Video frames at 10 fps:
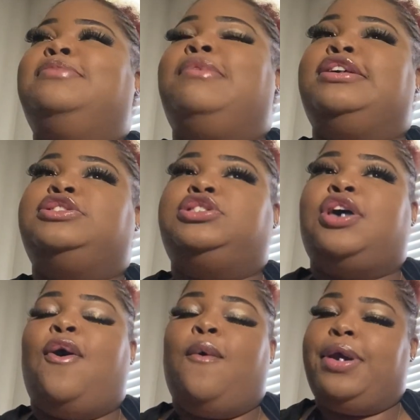
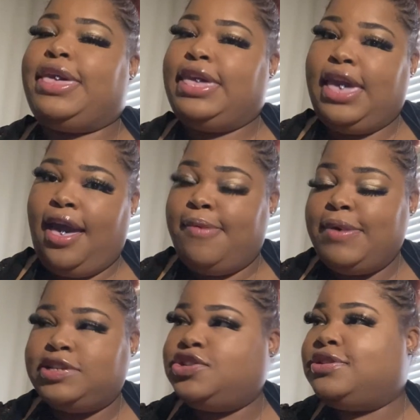So, yeah,
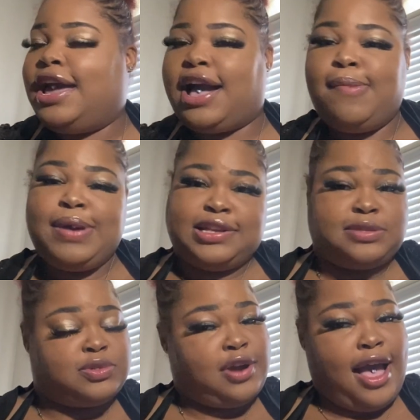make sure you like, comment, and
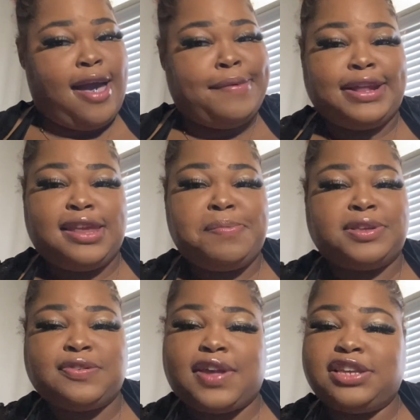subscribe. Hit that
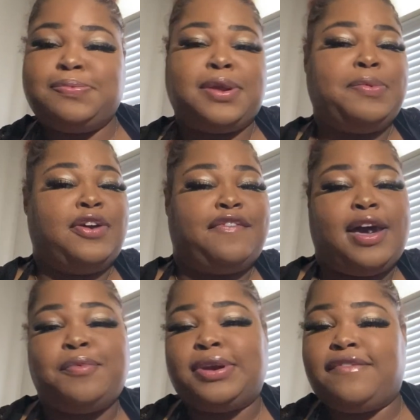post notification bell to be
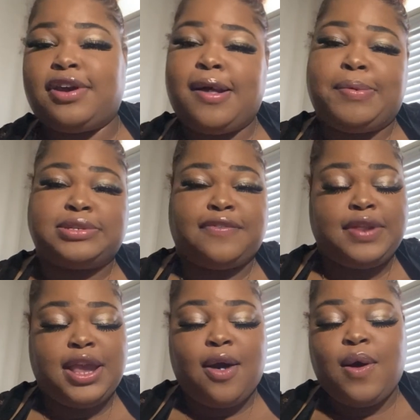notified whenever you go post a
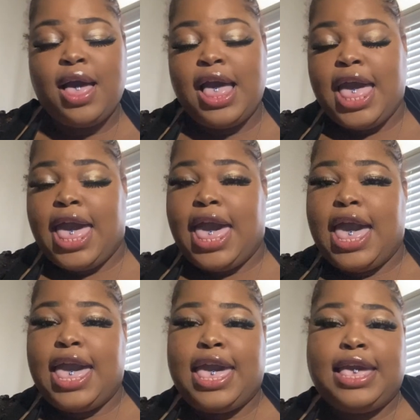video.
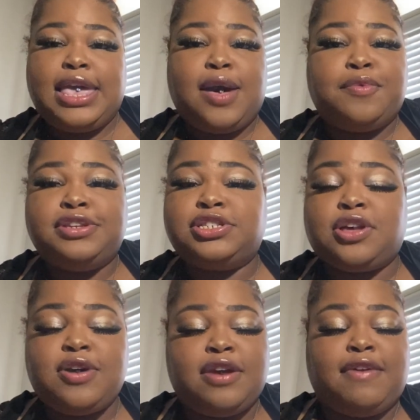And yeah, we just
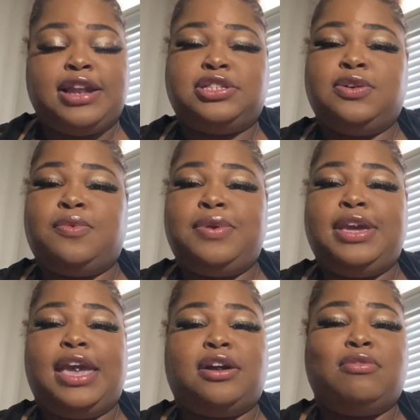gonna get right into it.
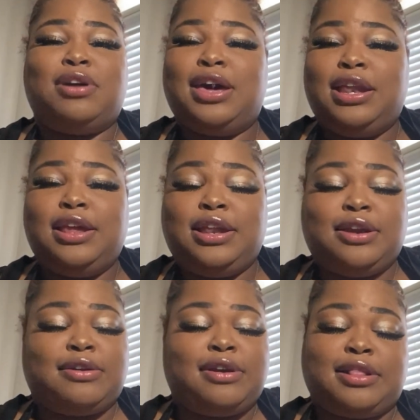We ain't gonna cut it
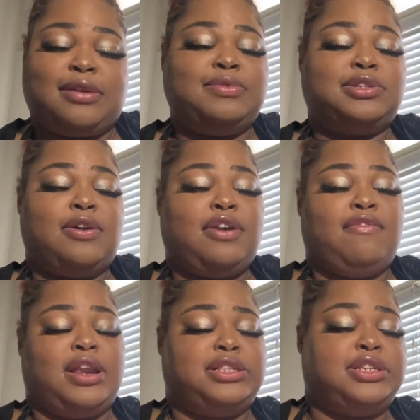or nothing. We just gonna get
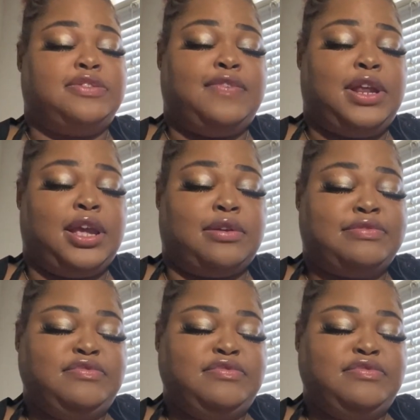right into this video.